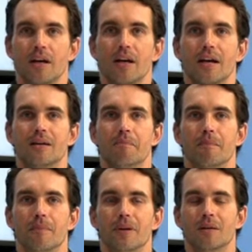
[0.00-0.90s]
In
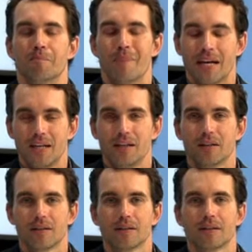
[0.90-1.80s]
many
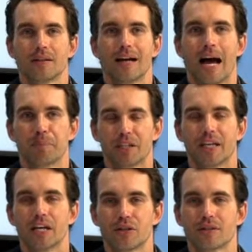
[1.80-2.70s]

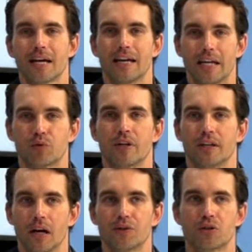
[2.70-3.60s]
applications at a green
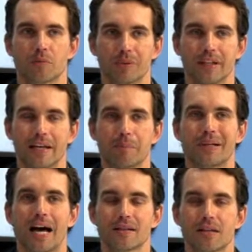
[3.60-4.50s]
hydrogen plant,
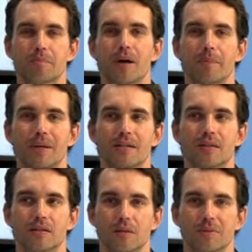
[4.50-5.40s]
plastic piping
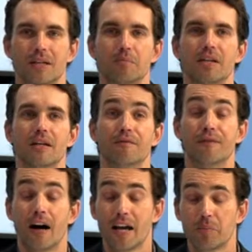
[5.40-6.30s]
systems can be a
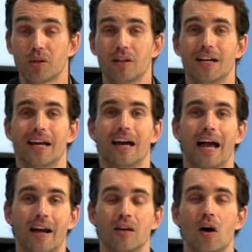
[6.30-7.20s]
viable,
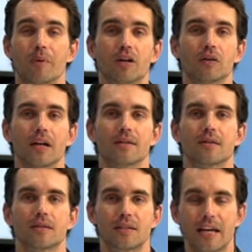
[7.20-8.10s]
economical, and
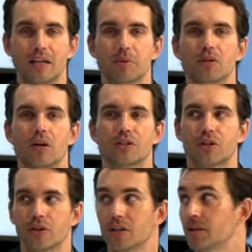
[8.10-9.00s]
sustainable
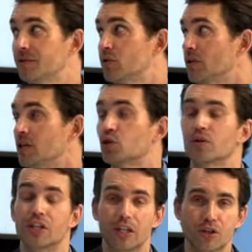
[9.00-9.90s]
alternative to the
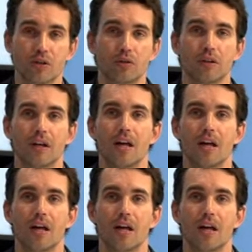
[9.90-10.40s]
traditional